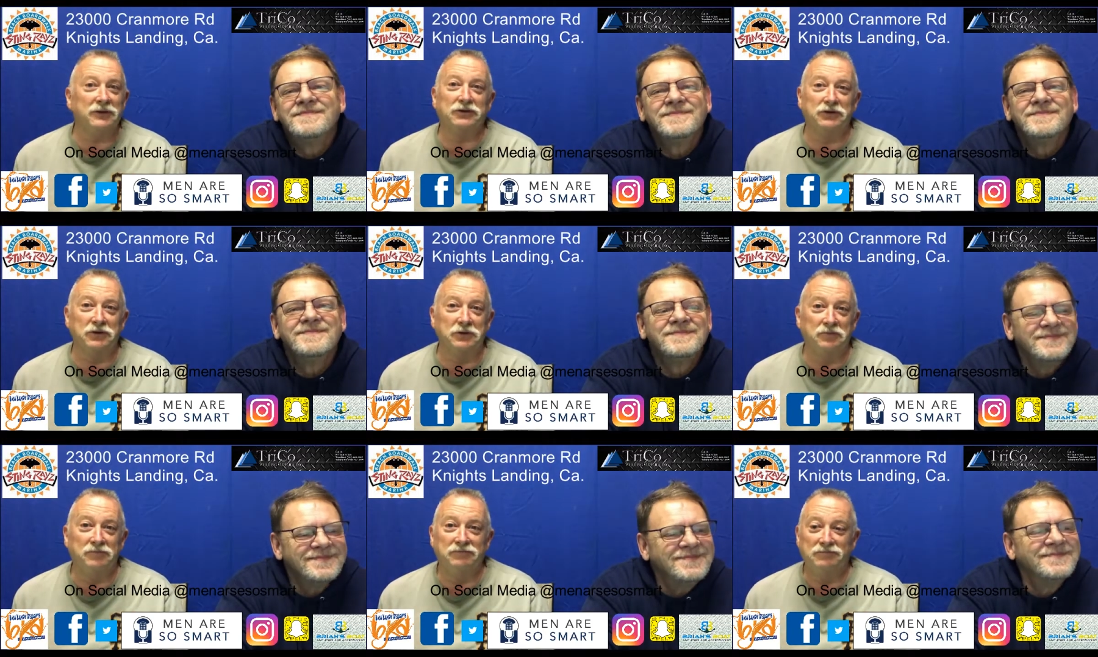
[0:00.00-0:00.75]
Speaker 1: in the tube,
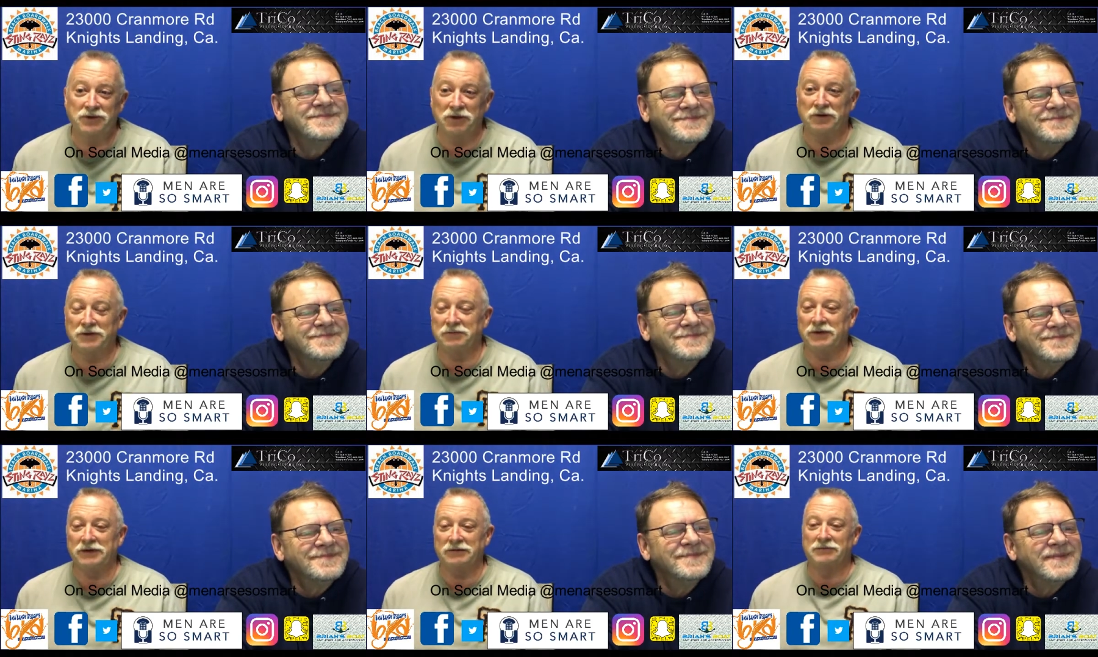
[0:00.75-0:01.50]
so to
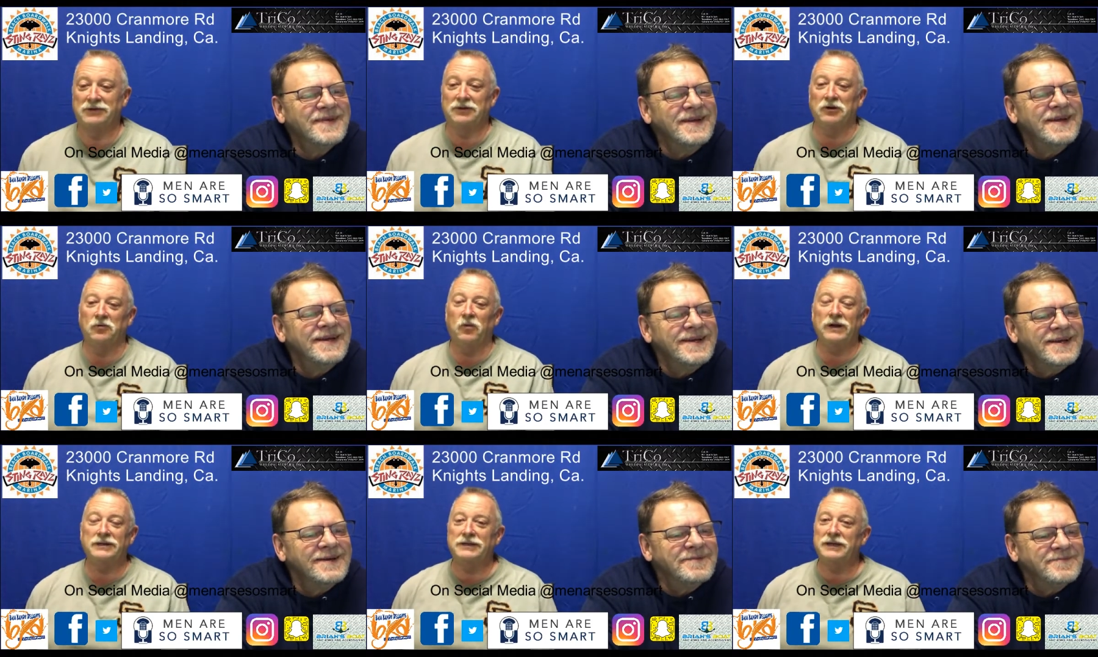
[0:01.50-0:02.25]
speak. So
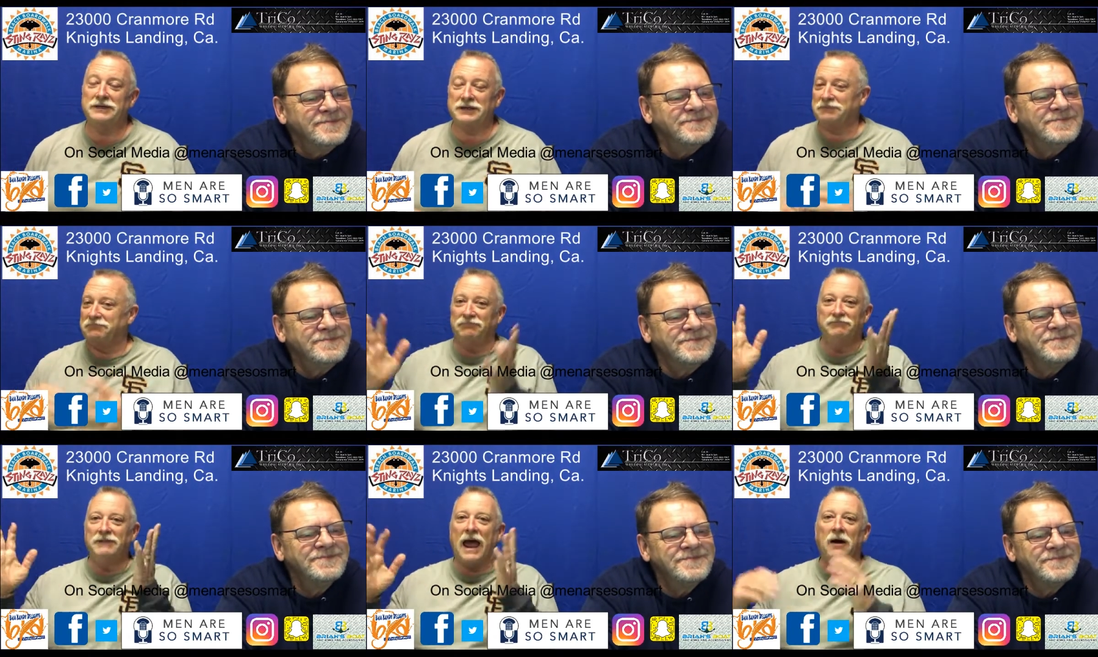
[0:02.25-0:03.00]
once it's
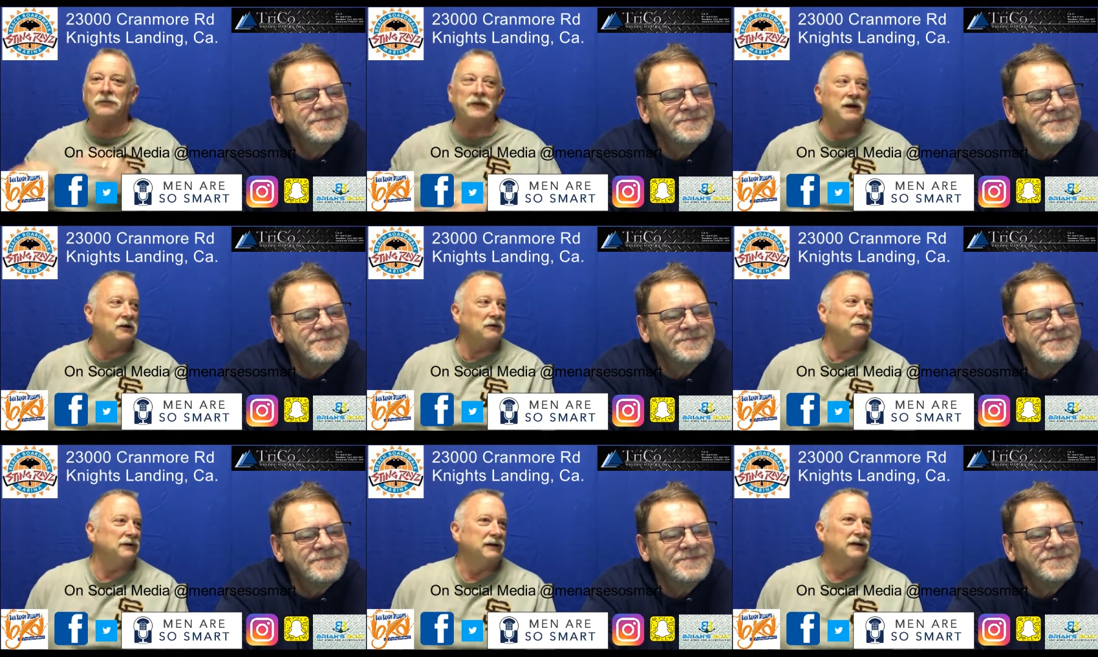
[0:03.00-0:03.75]
Speaker 2: out
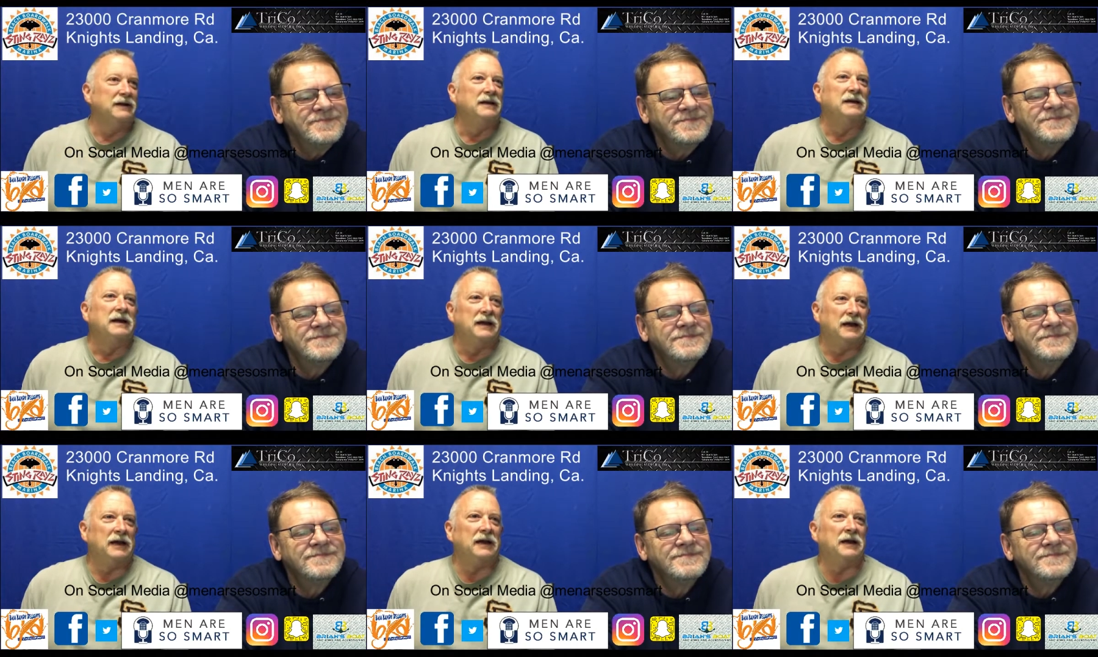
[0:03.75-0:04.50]
there,
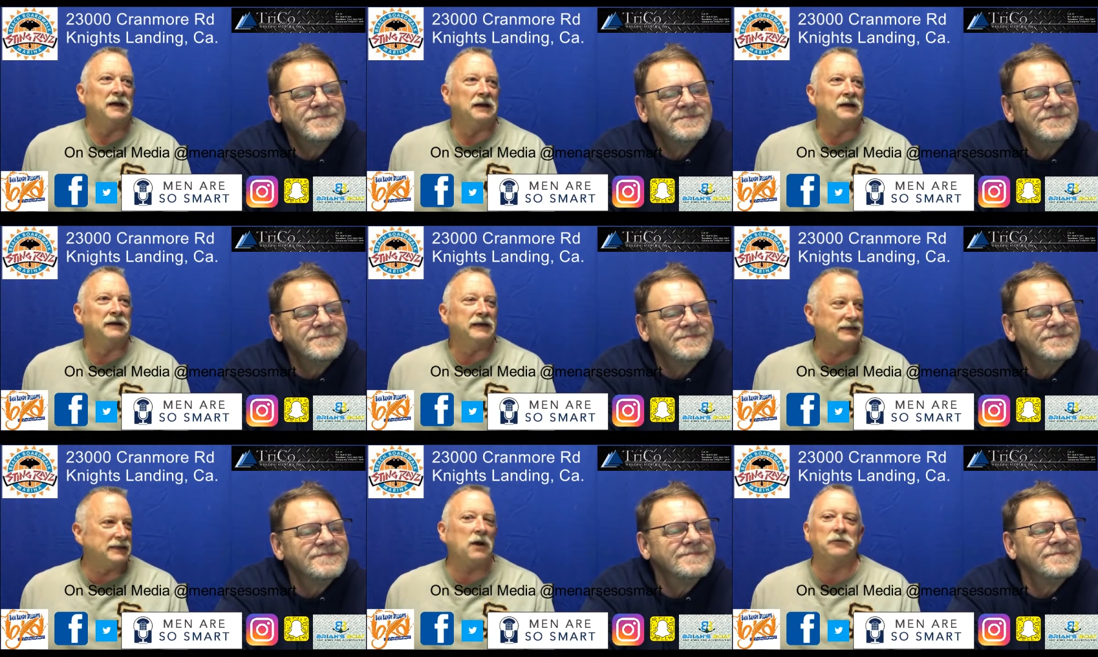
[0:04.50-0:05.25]
uh,
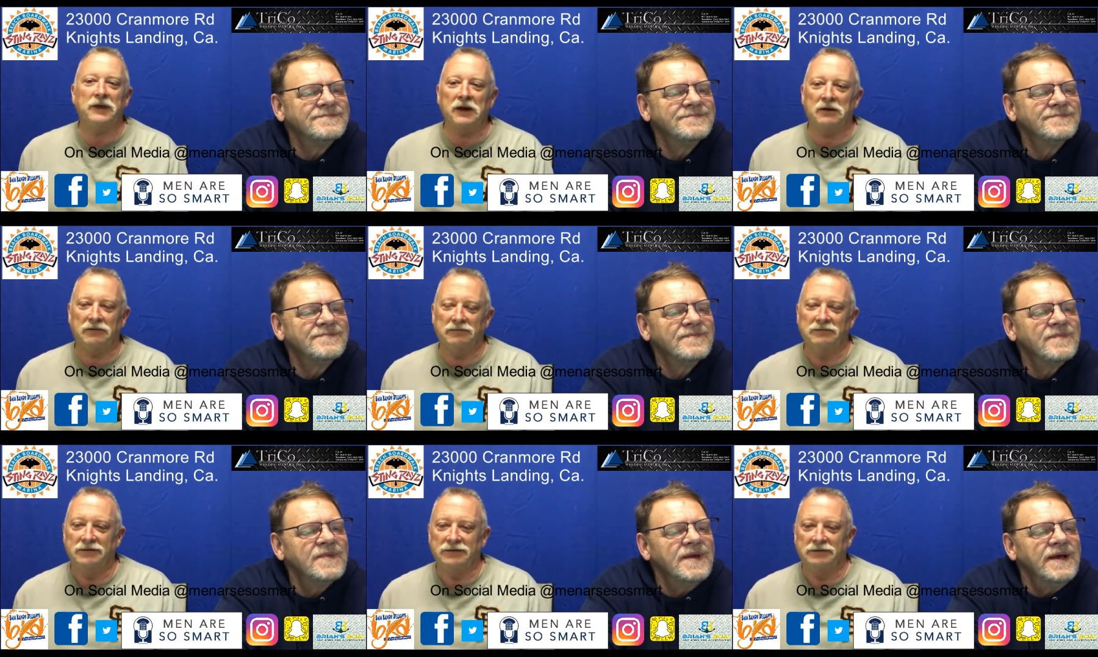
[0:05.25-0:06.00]
it's out there.
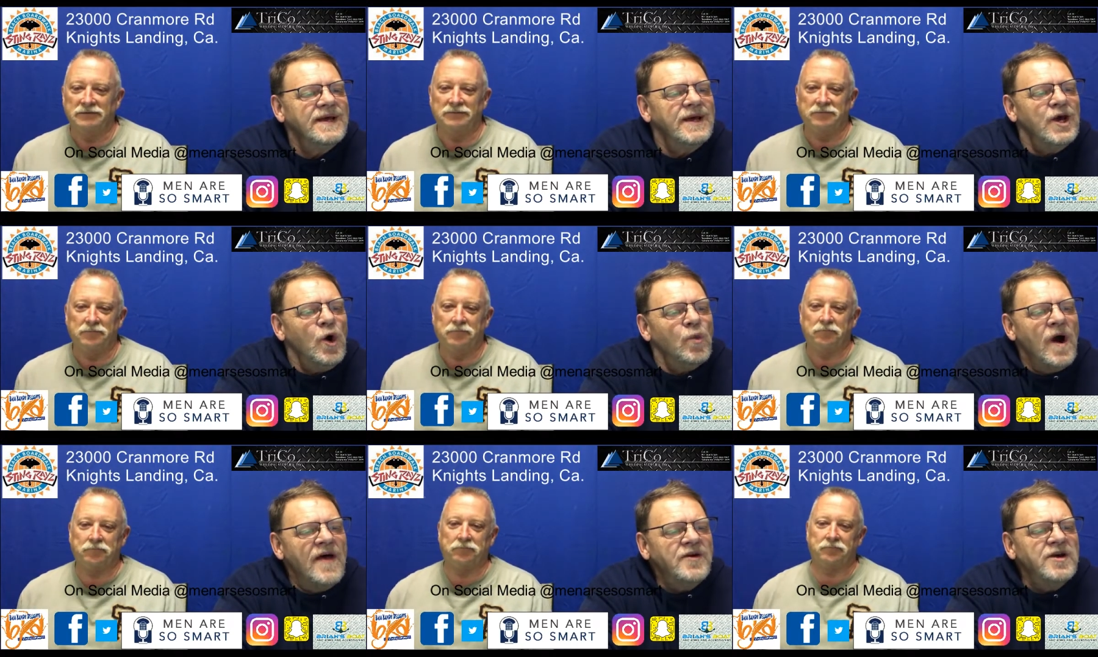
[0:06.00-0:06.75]

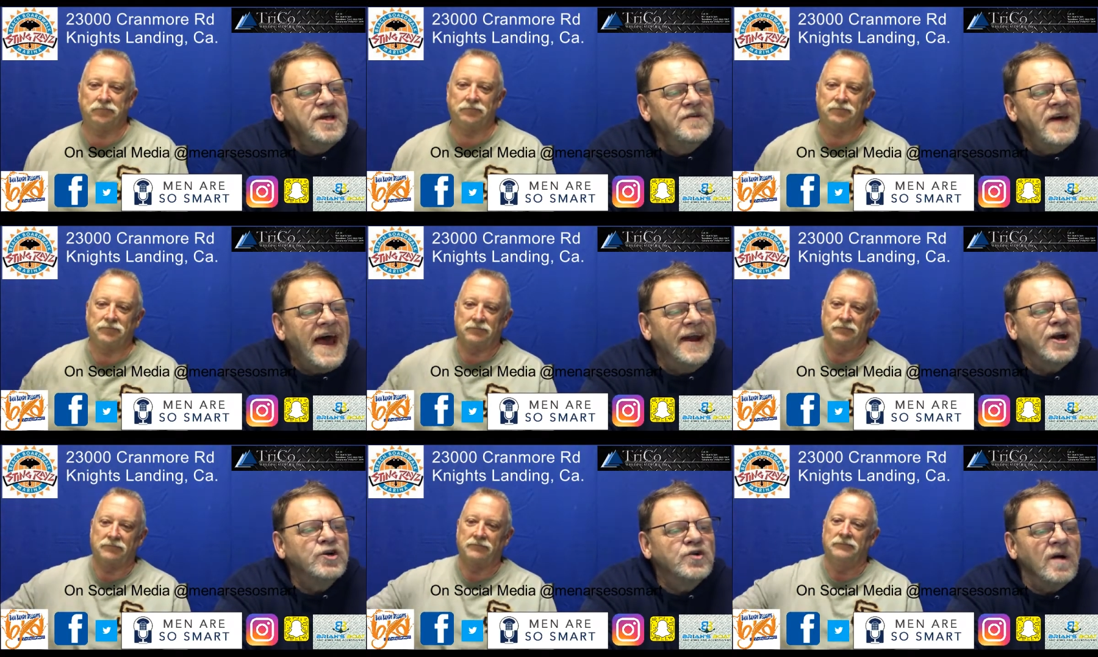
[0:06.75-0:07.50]
Whether you've had
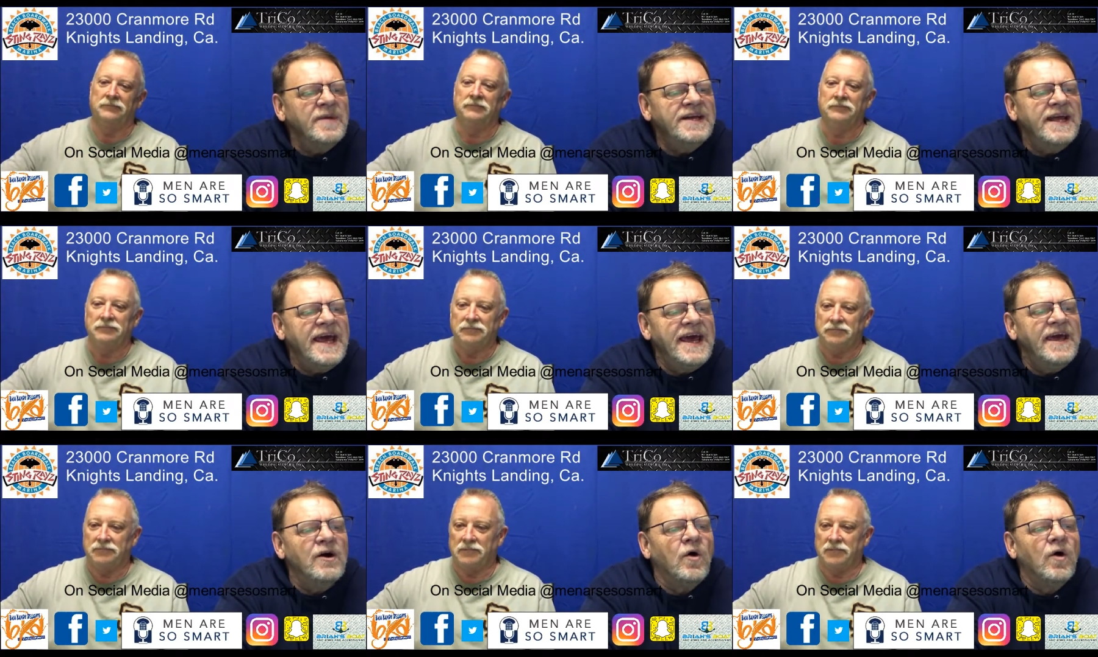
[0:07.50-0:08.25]
a crummy
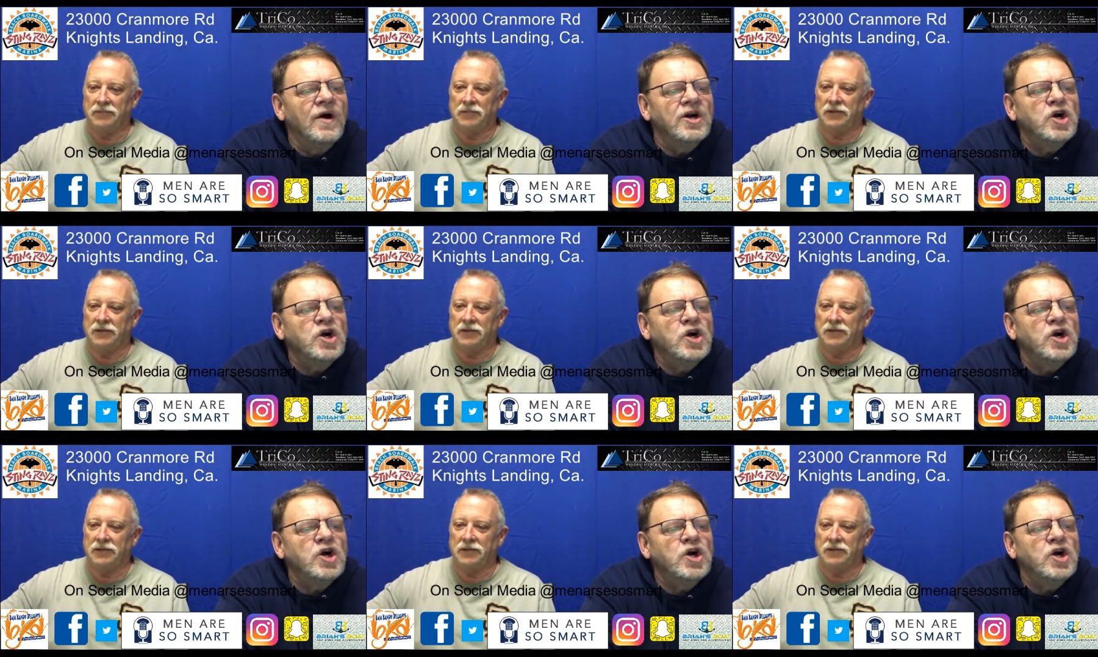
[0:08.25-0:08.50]
day or a